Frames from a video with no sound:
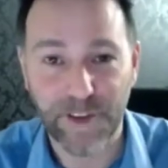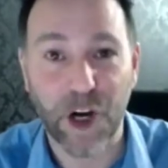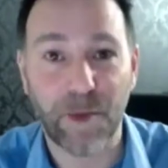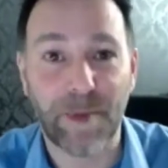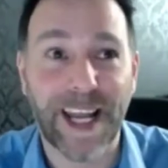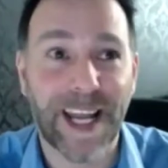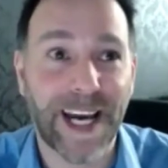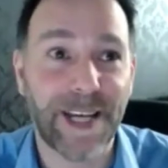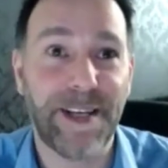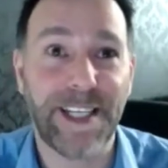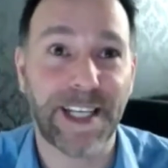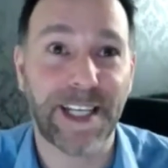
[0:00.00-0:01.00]
And I've got a
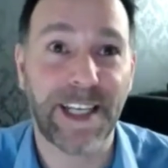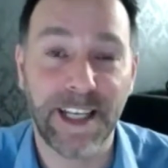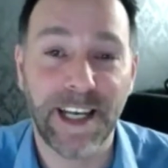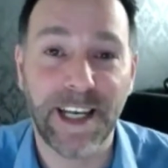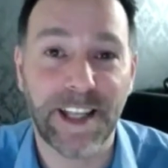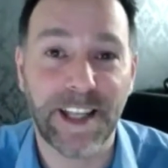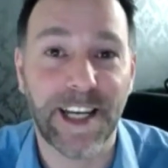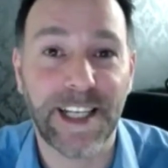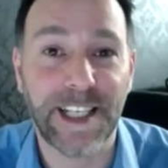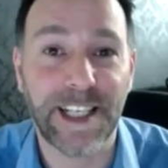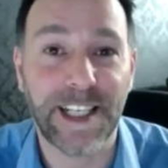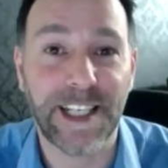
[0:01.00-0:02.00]
BNI meeting that
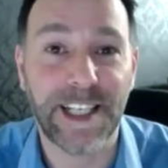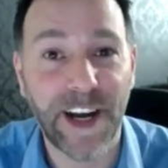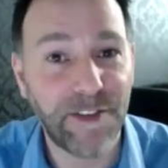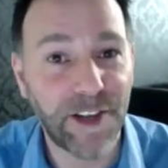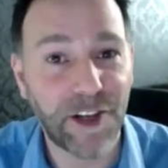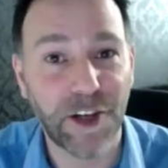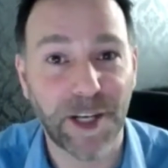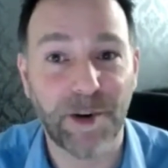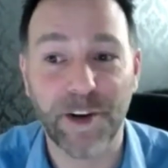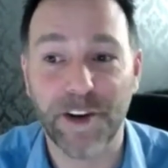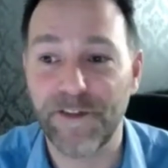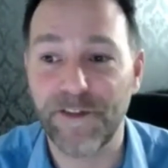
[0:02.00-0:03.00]
I need to get up at 5 o'clock
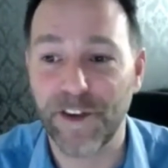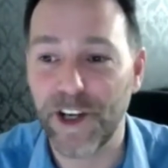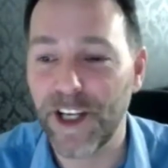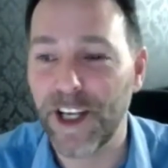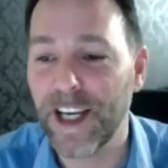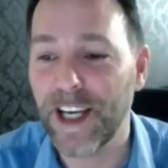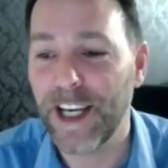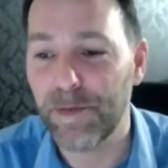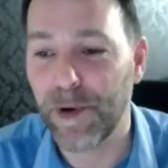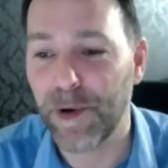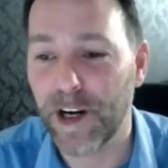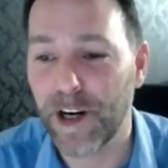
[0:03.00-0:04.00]
in the morning for.
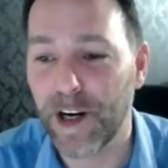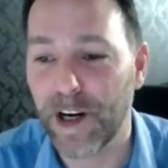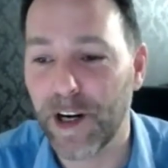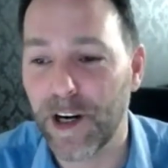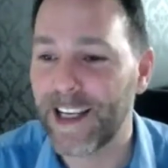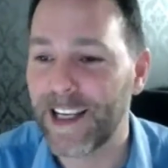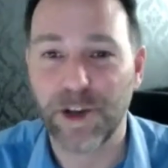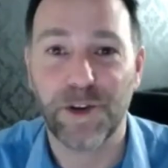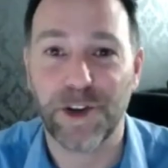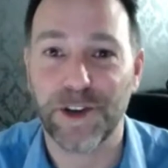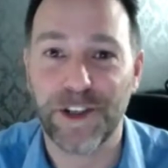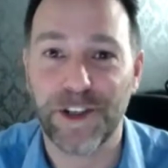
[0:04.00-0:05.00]
But it's
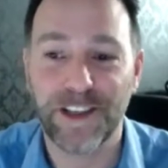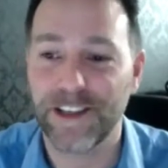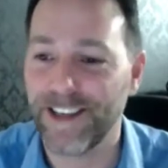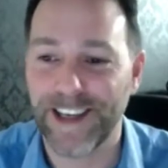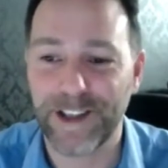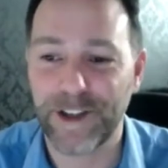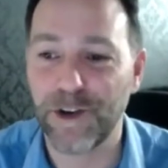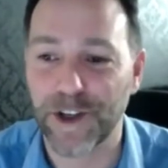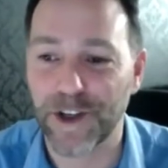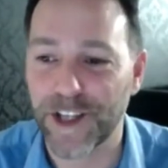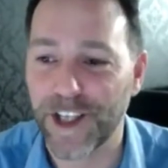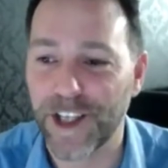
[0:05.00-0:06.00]
all good. It's all
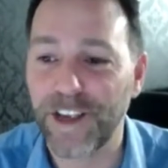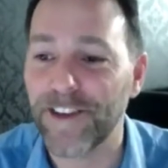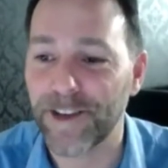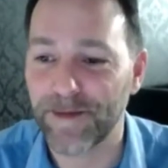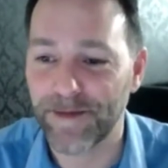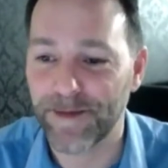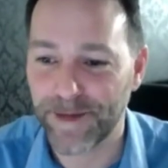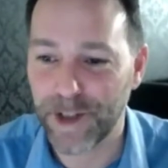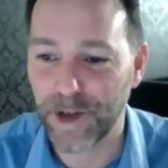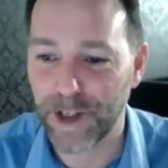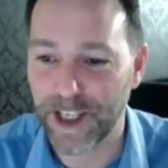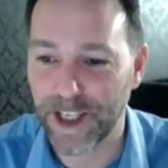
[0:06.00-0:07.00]
good. I love it.
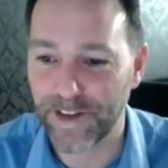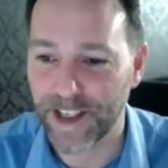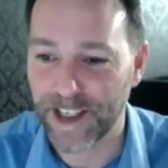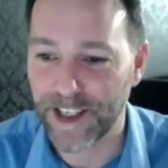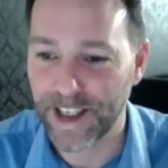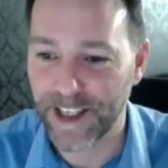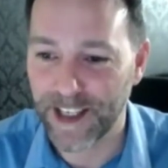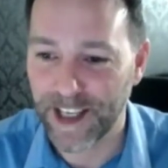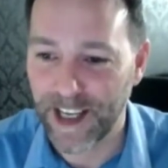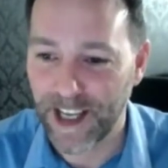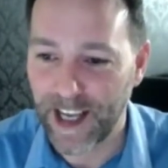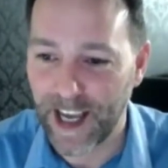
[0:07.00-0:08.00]
Totally love it.
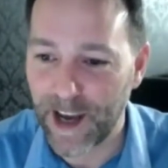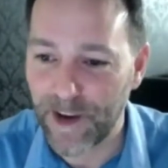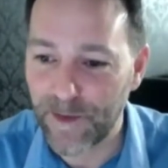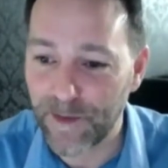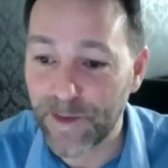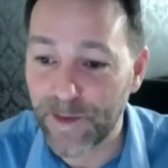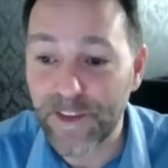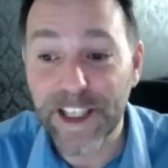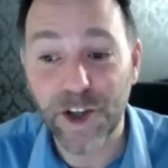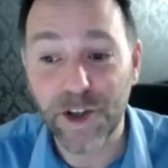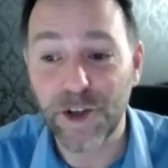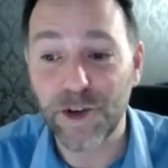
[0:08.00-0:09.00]

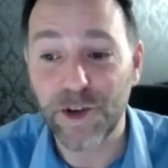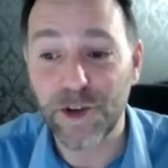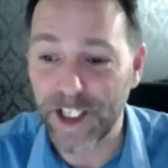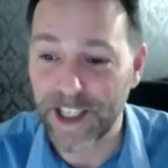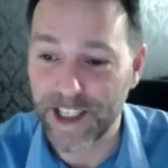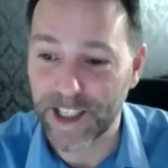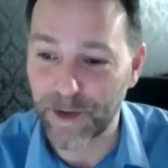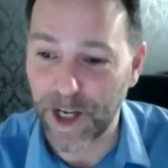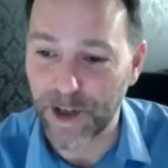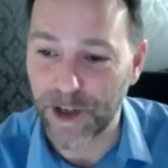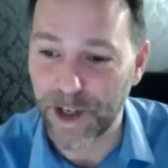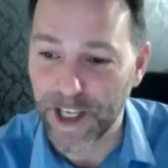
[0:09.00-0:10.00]
Vivian Soto has joined us
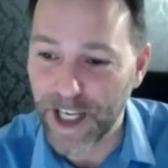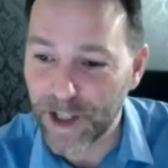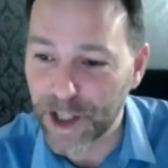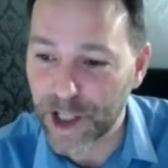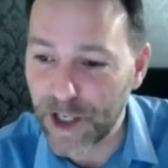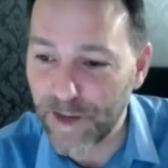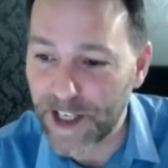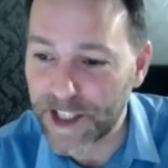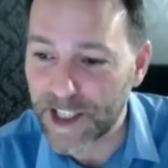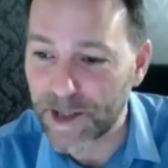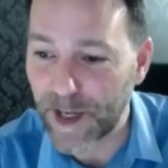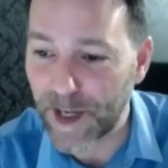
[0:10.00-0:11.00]
as well. The
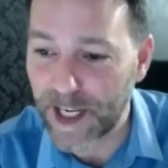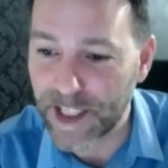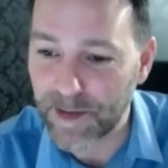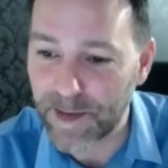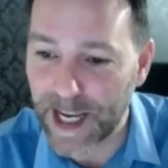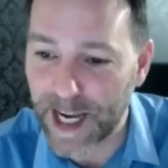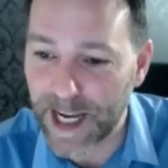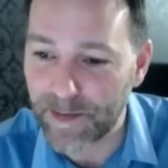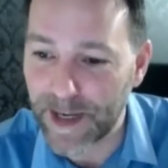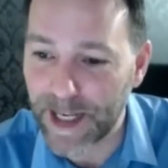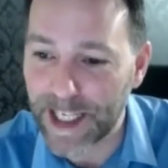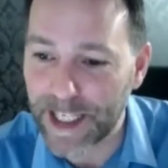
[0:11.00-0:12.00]
universe is speaking to me.
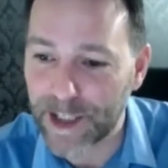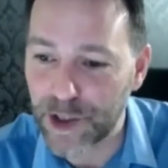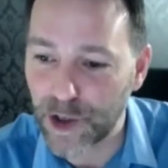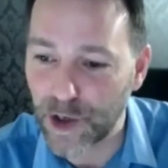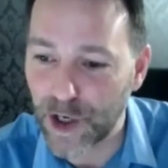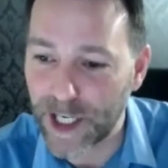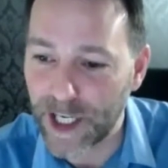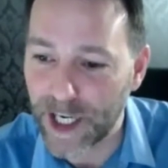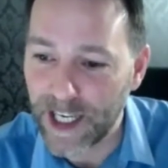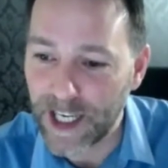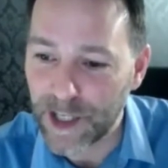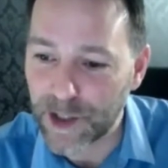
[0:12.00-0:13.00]
I may need to join,
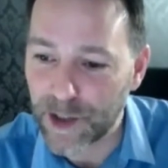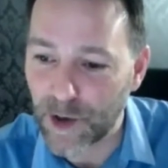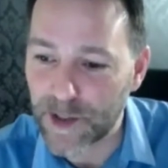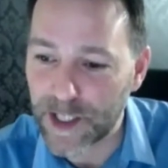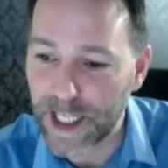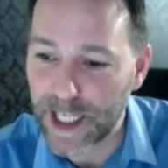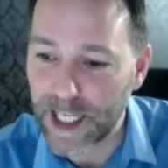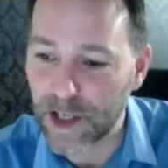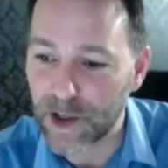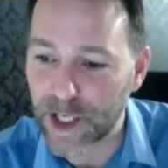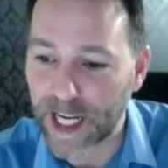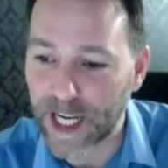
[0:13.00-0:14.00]
so I'll
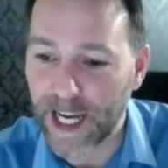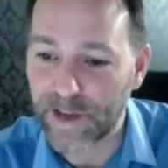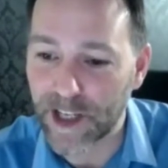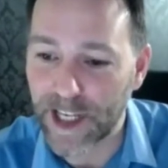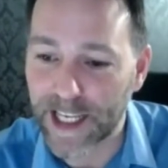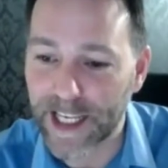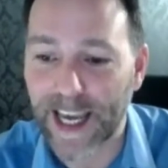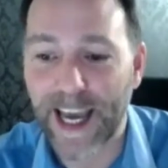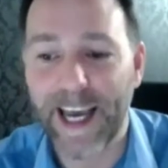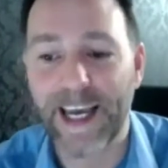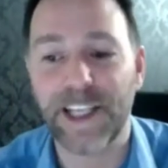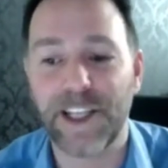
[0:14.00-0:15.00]
take a look at the
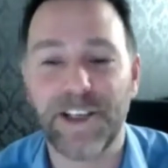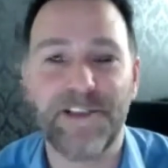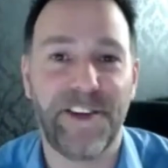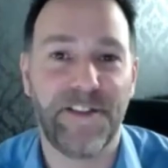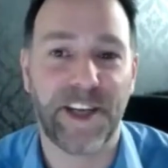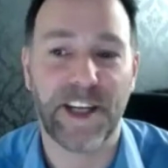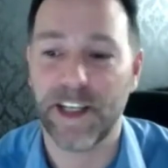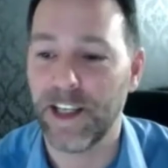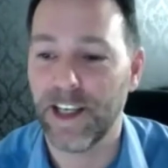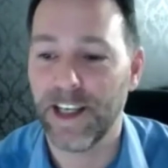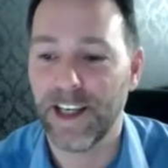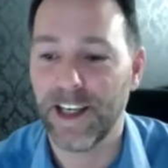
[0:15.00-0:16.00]
link. Excellent,
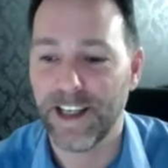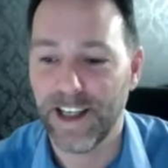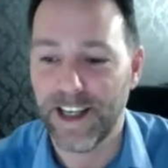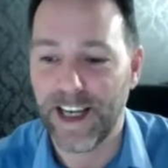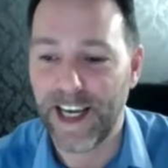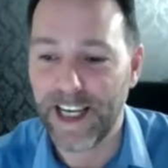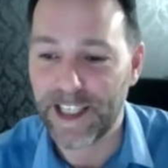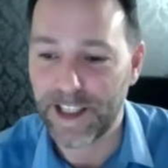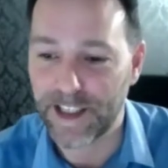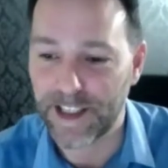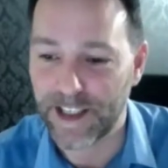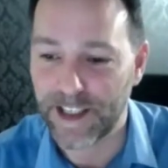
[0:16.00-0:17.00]
Vivian.
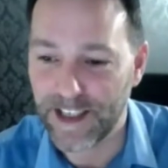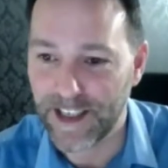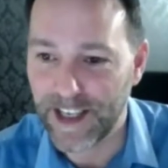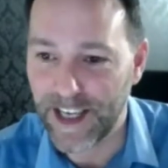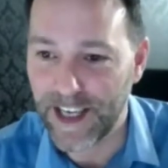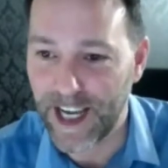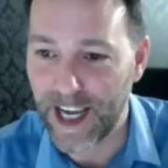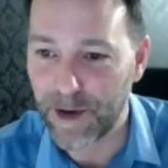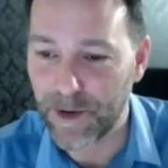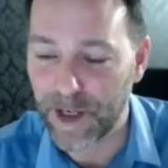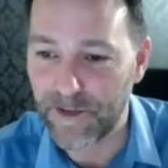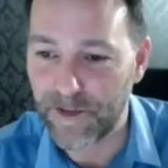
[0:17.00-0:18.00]
Excellent.
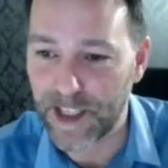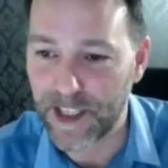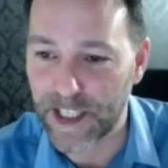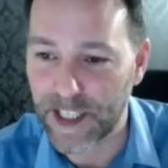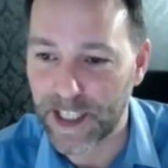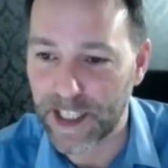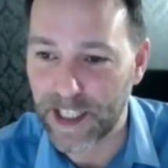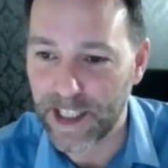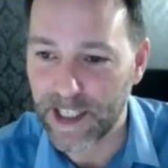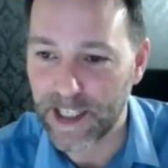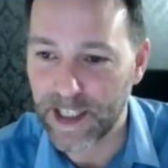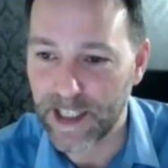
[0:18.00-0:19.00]
We'd love to see you
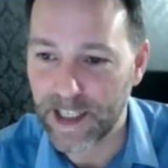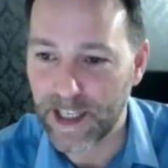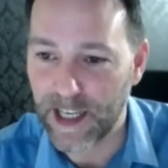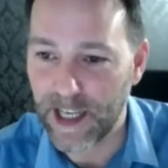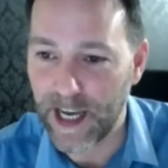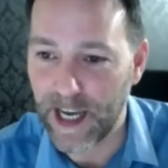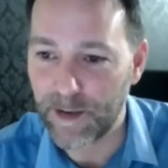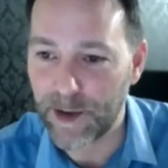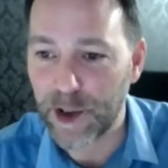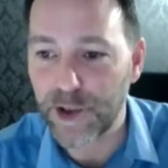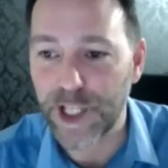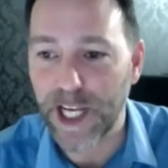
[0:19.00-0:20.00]

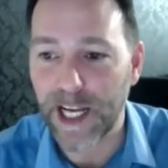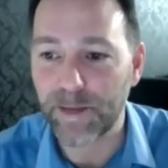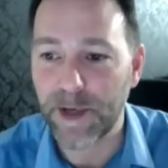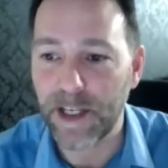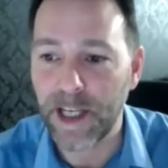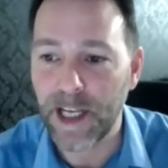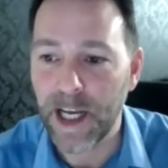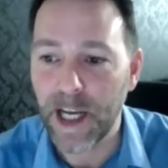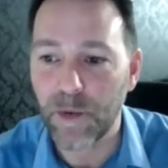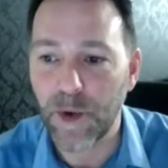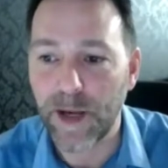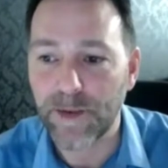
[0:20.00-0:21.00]
there. Susan Jackman,
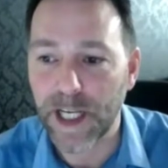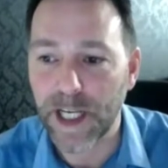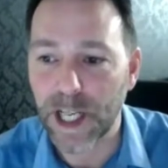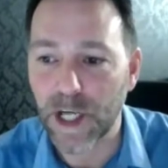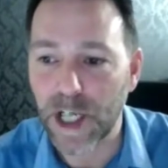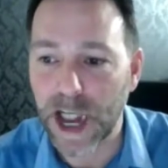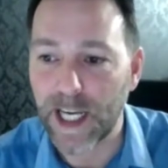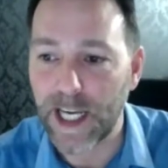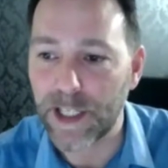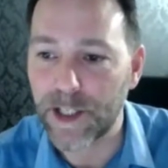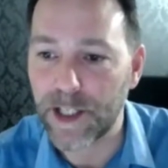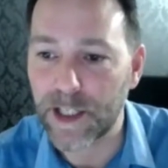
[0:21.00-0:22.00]
WebJam is okay.
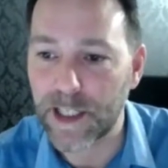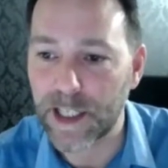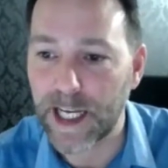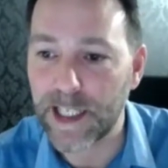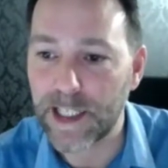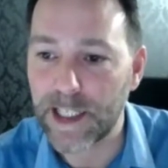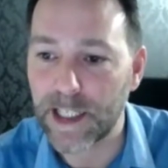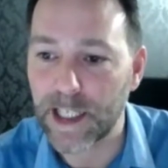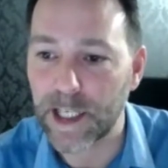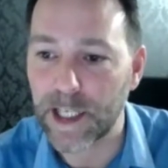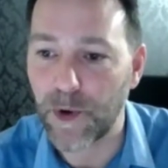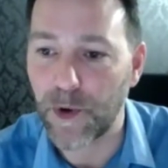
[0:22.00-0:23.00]
It's just nice to
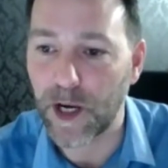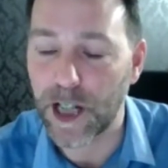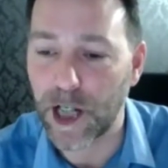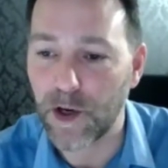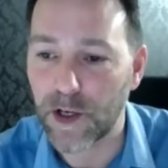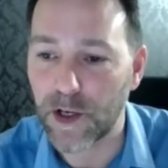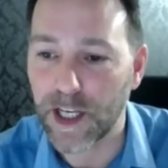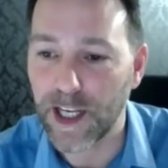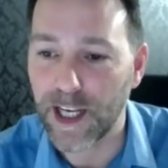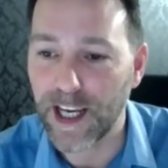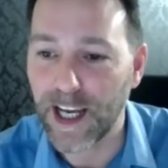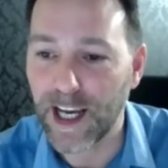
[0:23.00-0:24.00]
see you while you talk.
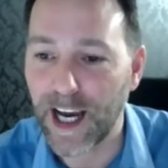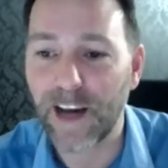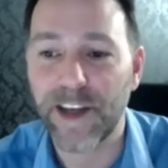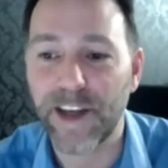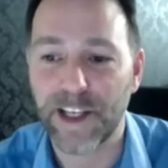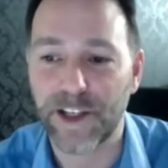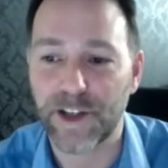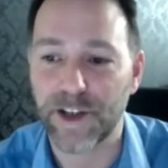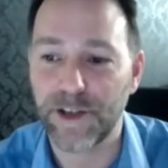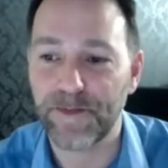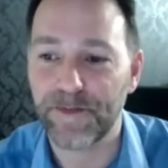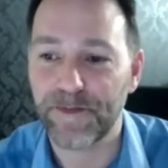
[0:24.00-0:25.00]
Ah, thanks,
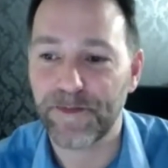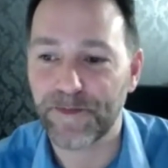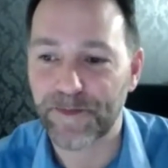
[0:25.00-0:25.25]
Susan.